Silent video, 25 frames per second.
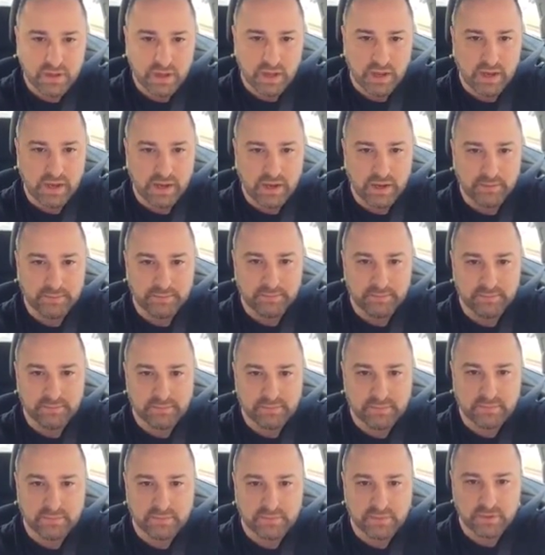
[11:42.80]

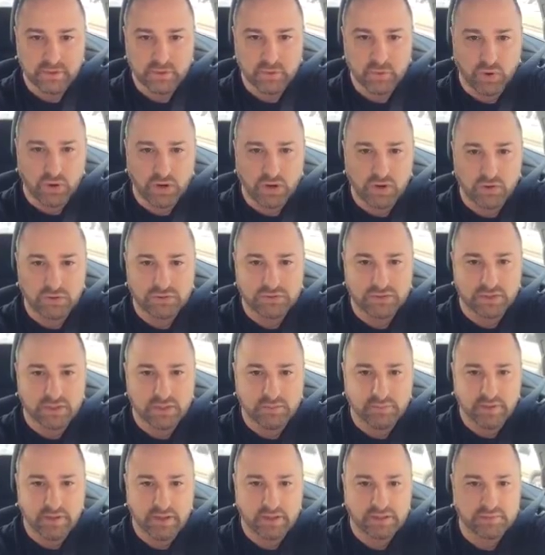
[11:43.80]
if in
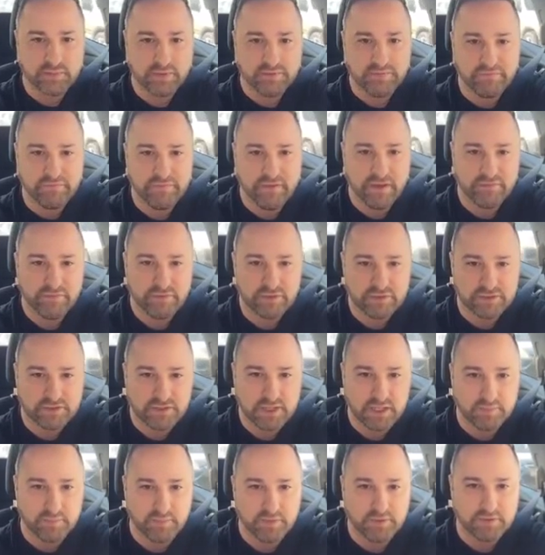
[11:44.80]
2015 you're
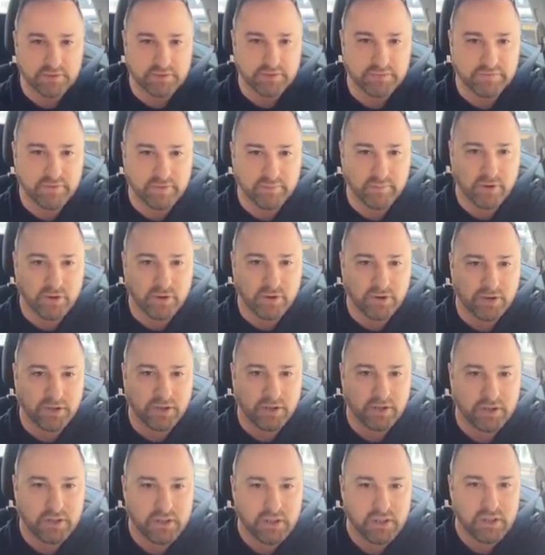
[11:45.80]
on Twitter
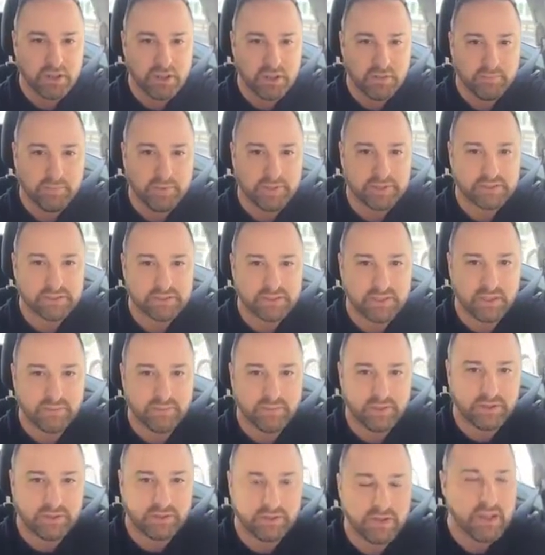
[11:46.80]
and you view Twitter
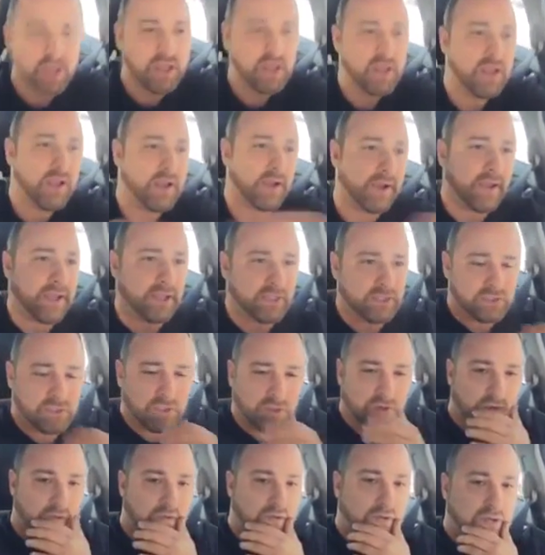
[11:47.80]
as a platform
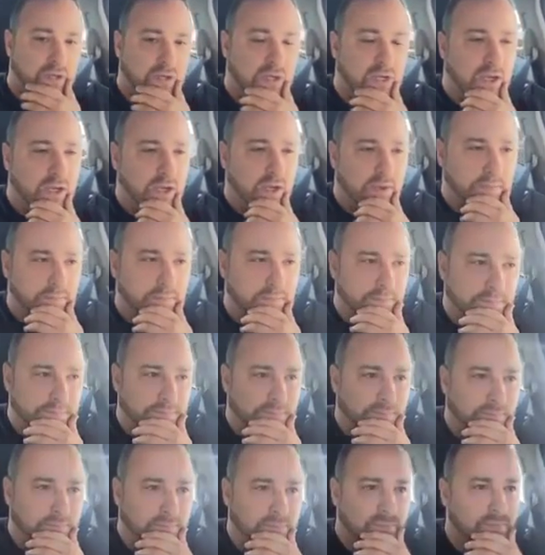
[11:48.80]
of value
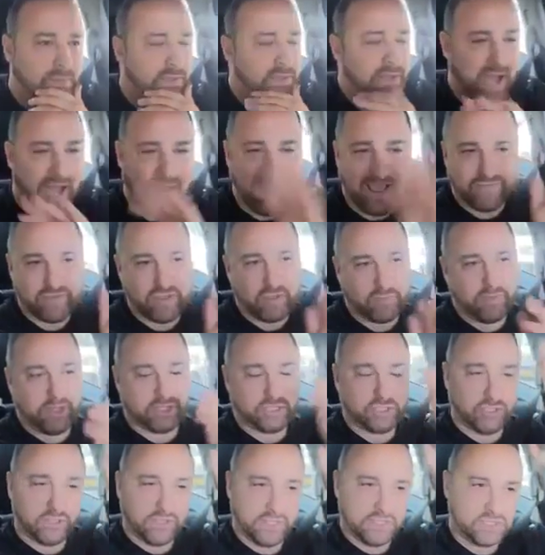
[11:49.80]
that is
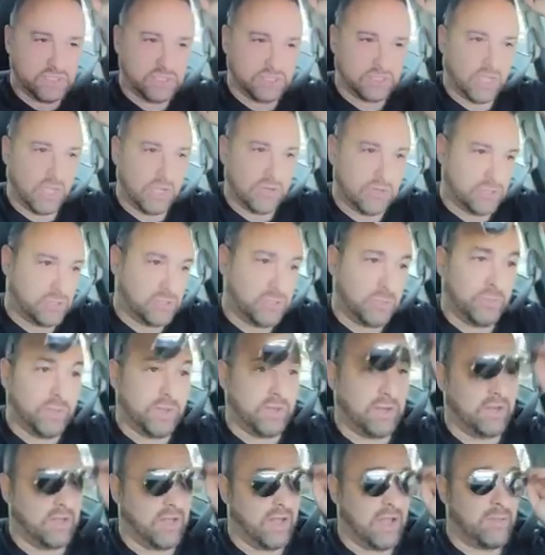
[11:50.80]
valuable to
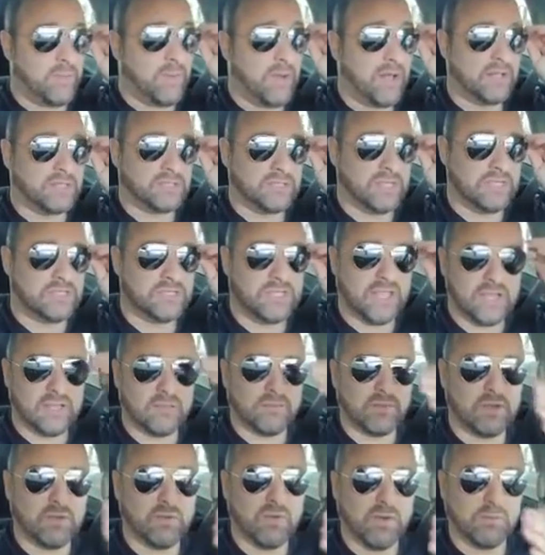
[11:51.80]
you and can help you, and you don't
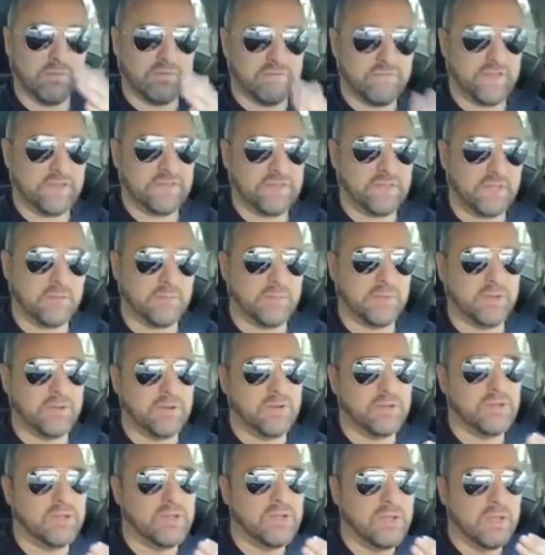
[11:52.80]
have a picture,
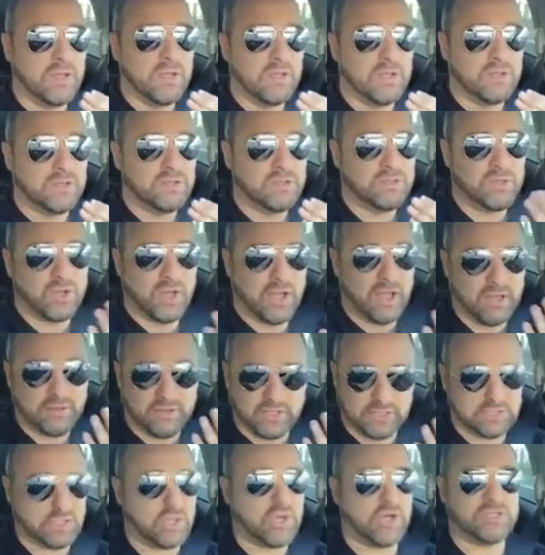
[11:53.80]
you don't have a
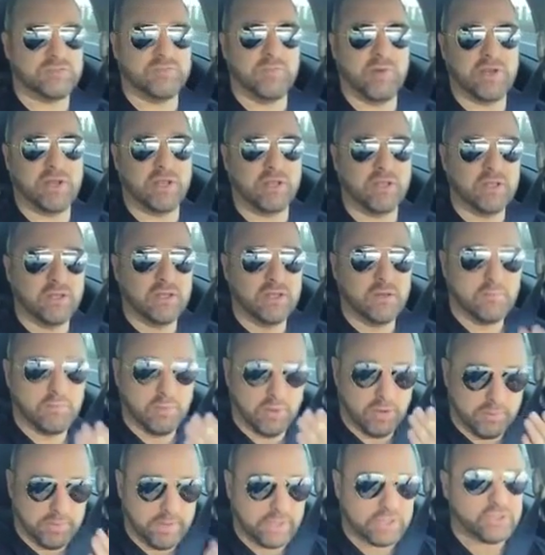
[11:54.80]
profile picture, and you have an egg
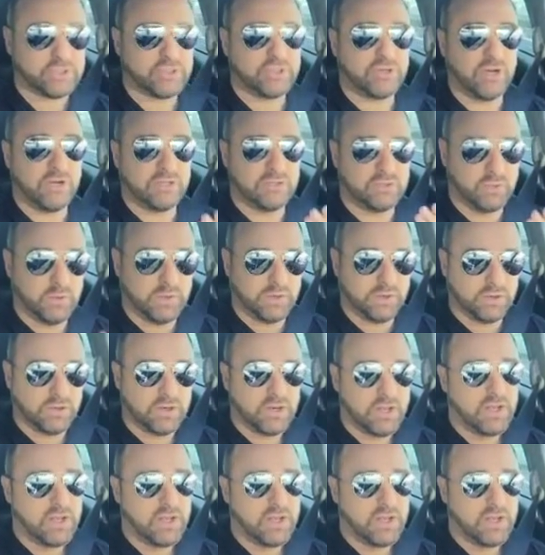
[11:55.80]
as your profile picture,